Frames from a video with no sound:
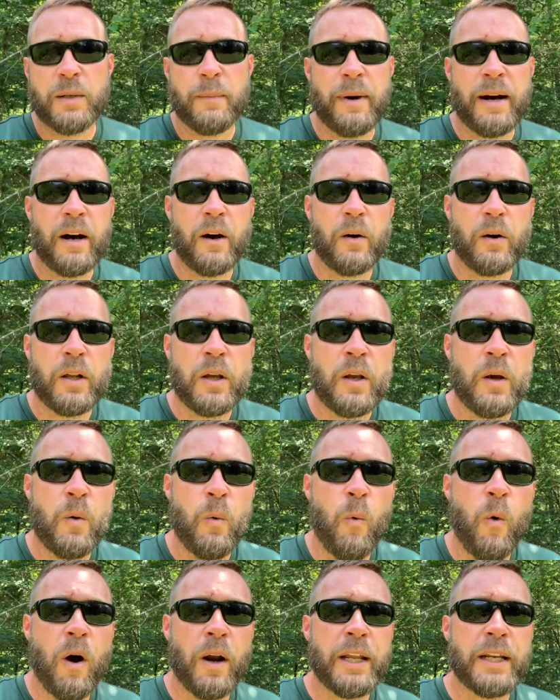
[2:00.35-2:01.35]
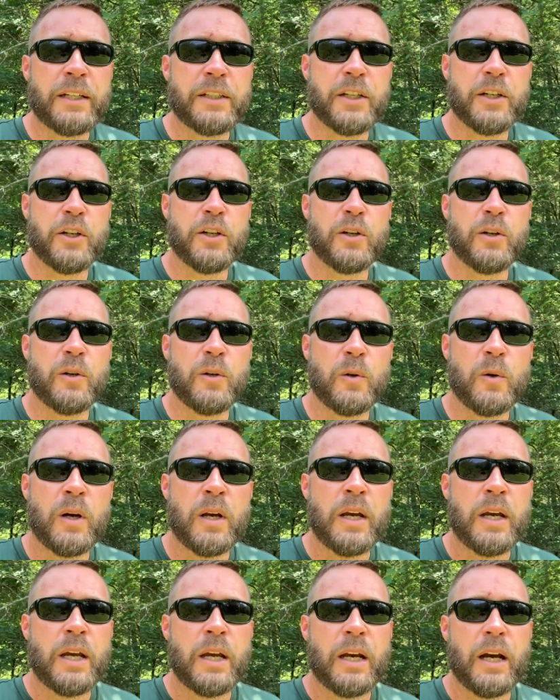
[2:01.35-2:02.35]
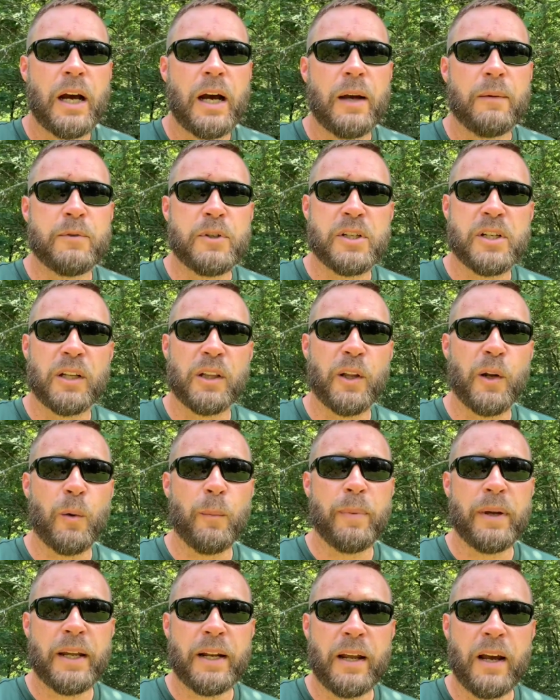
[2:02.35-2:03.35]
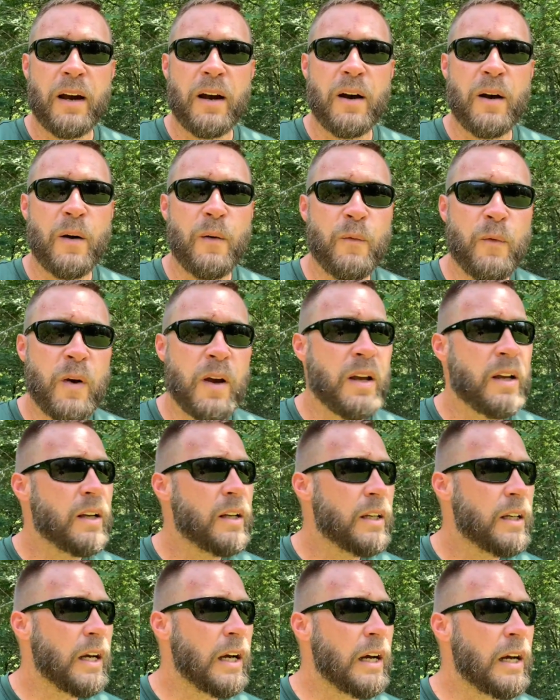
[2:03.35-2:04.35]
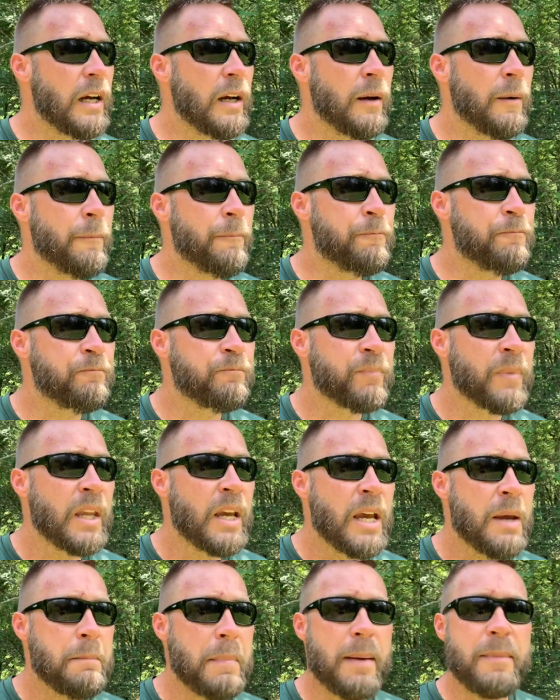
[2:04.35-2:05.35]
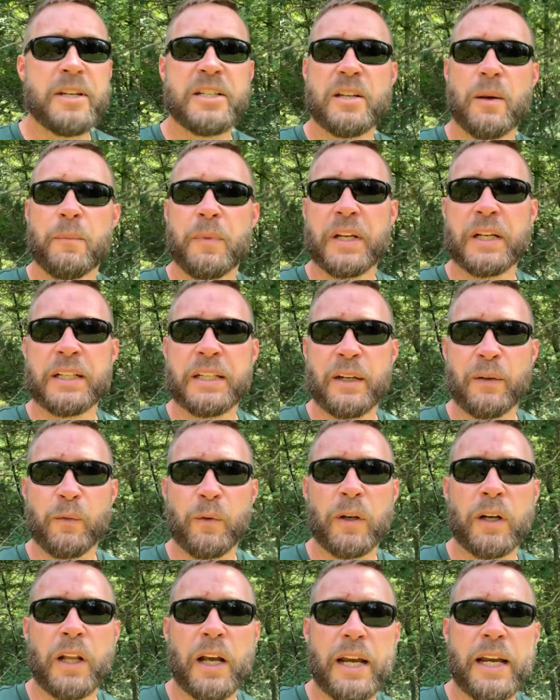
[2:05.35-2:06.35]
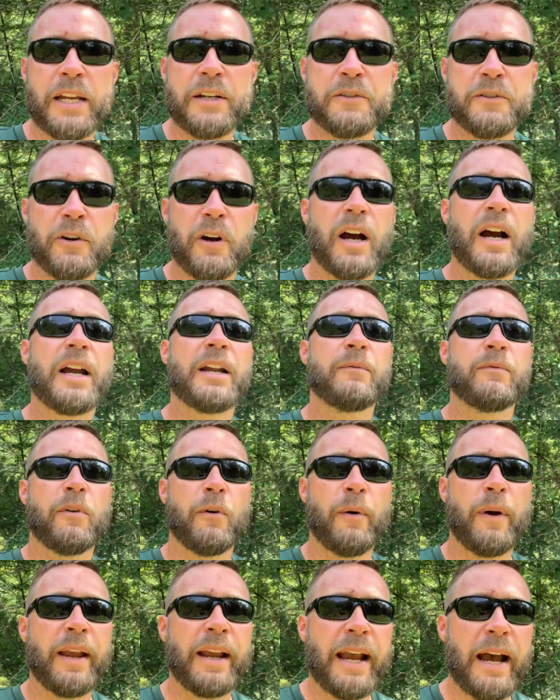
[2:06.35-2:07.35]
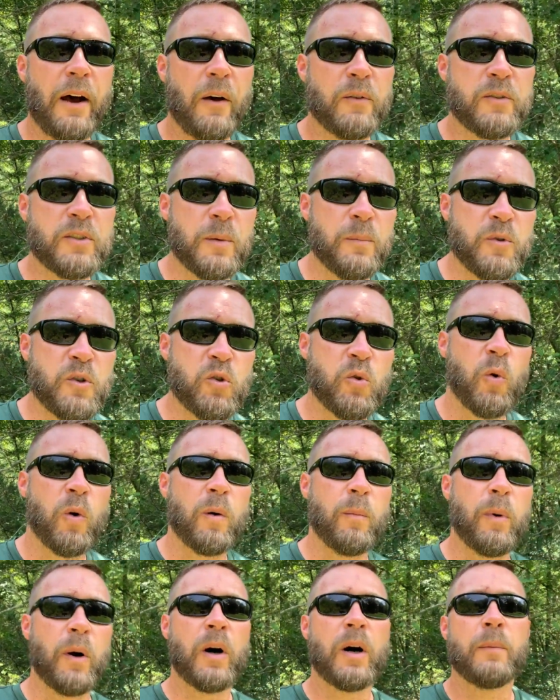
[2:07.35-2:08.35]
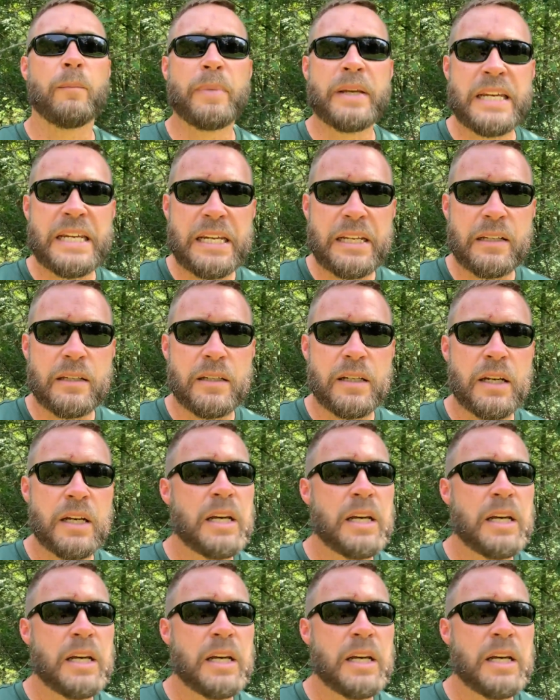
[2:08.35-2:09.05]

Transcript: about wanting to do uh, just a little bit of um, maybe something different. I had tried throwing out some store-bought beans,